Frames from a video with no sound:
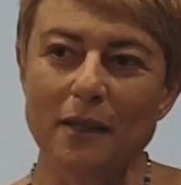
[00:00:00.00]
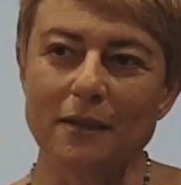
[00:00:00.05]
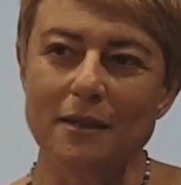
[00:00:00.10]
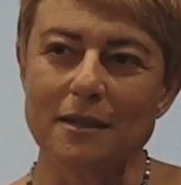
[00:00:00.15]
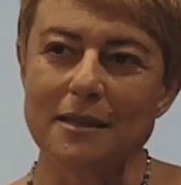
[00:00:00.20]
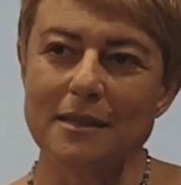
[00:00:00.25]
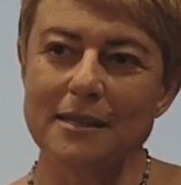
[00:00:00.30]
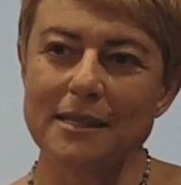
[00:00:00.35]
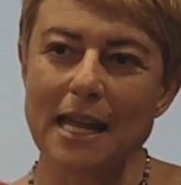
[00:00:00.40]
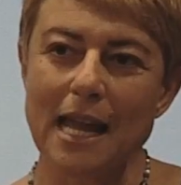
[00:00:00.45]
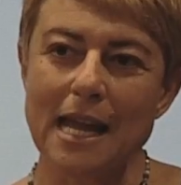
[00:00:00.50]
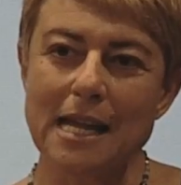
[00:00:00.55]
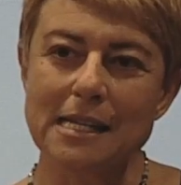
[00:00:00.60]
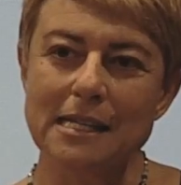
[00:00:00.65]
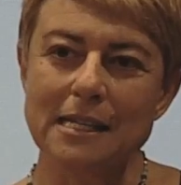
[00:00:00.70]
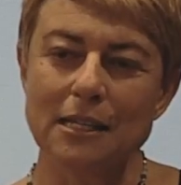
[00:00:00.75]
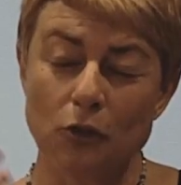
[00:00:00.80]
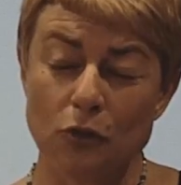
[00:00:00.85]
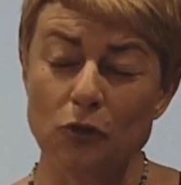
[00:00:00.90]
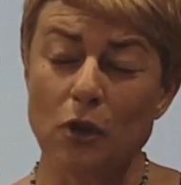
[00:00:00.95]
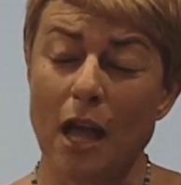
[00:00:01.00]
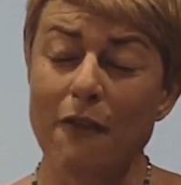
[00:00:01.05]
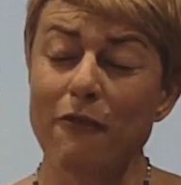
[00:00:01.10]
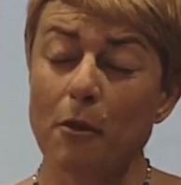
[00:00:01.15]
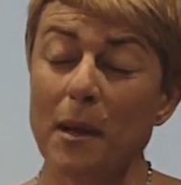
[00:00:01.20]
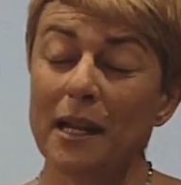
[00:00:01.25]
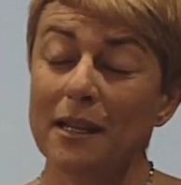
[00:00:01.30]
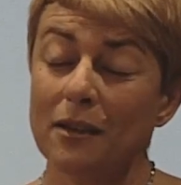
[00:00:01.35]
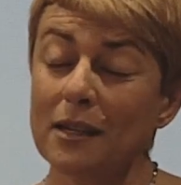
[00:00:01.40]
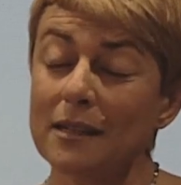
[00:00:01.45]
understand, to have
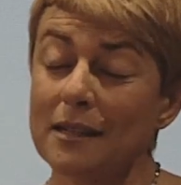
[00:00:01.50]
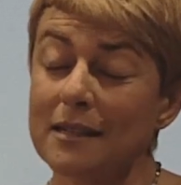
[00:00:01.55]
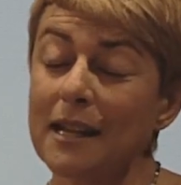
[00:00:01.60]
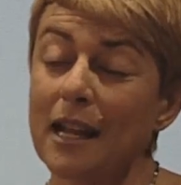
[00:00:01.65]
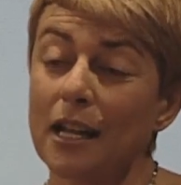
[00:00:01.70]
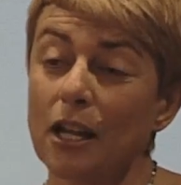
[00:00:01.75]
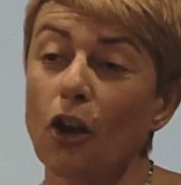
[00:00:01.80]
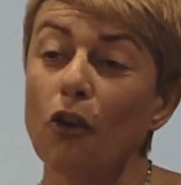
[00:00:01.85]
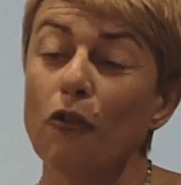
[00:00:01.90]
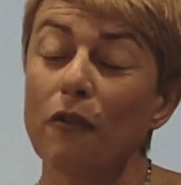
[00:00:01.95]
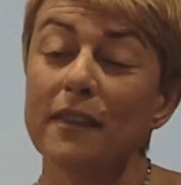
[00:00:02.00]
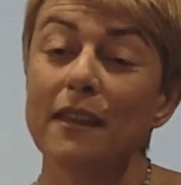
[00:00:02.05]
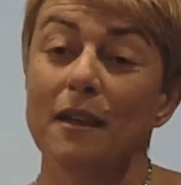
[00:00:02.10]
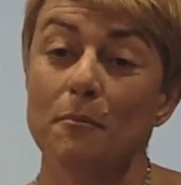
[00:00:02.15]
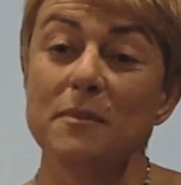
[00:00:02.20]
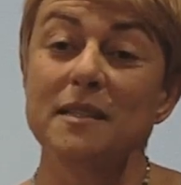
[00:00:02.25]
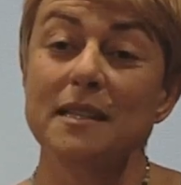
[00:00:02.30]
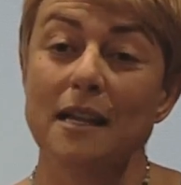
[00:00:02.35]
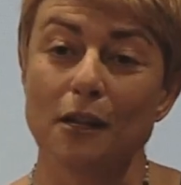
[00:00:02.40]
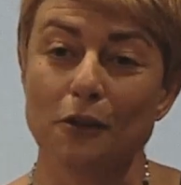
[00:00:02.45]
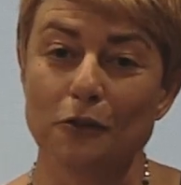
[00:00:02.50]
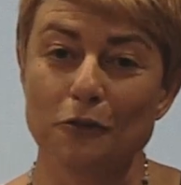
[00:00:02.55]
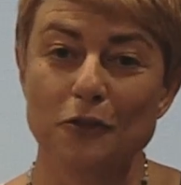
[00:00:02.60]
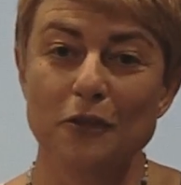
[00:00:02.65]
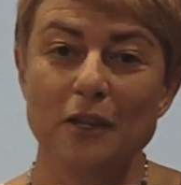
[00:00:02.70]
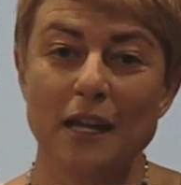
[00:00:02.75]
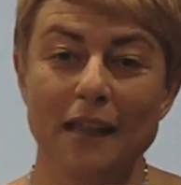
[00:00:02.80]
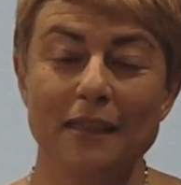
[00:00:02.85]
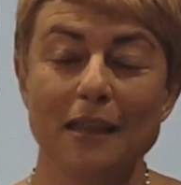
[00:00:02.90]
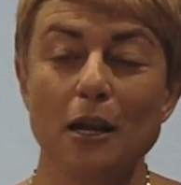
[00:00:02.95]
a better understanding of
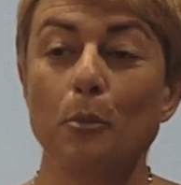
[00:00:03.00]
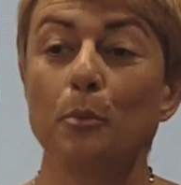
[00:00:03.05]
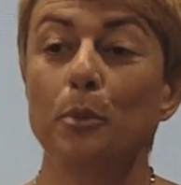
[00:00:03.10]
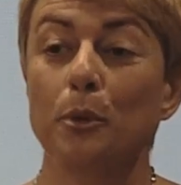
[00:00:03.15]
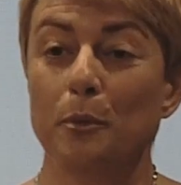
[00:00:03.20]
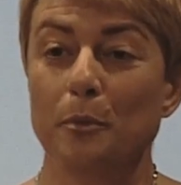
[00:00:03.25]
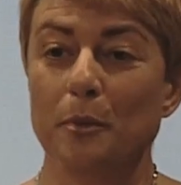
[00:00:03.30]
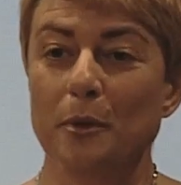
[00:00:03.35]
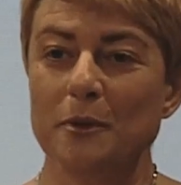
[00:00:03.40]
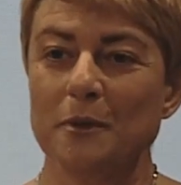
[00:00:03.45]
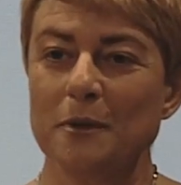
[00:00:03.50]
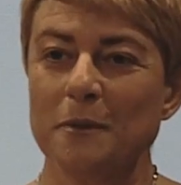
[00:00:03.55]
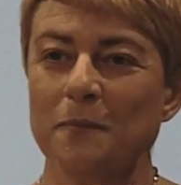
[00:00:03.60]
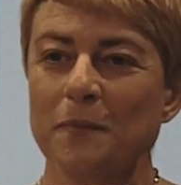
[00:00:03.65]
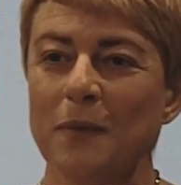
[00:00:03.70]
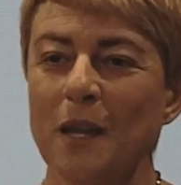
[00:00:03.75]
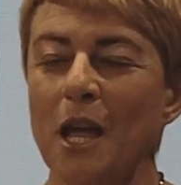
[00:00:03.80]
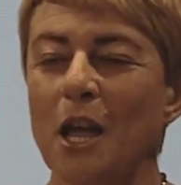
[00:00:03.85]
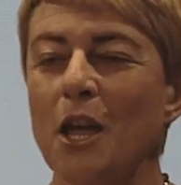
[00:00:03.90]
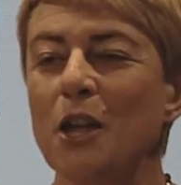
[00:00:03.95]
themselves and their purpose.